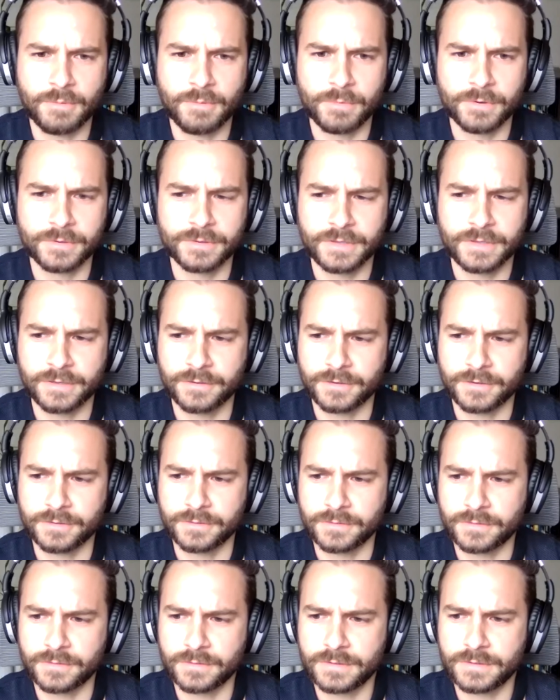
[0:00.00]
remember
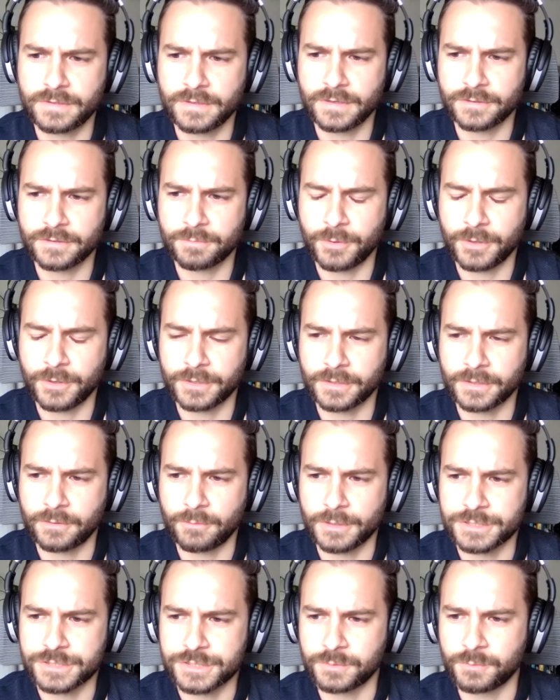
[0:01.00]
the other part of the
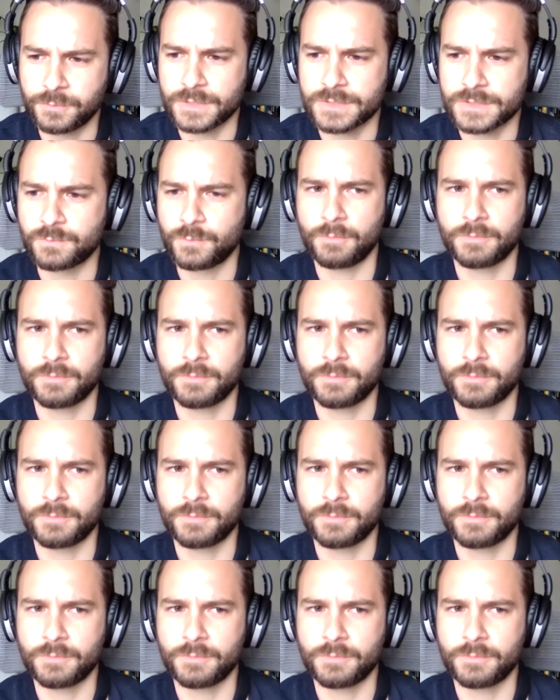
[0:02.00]
question was,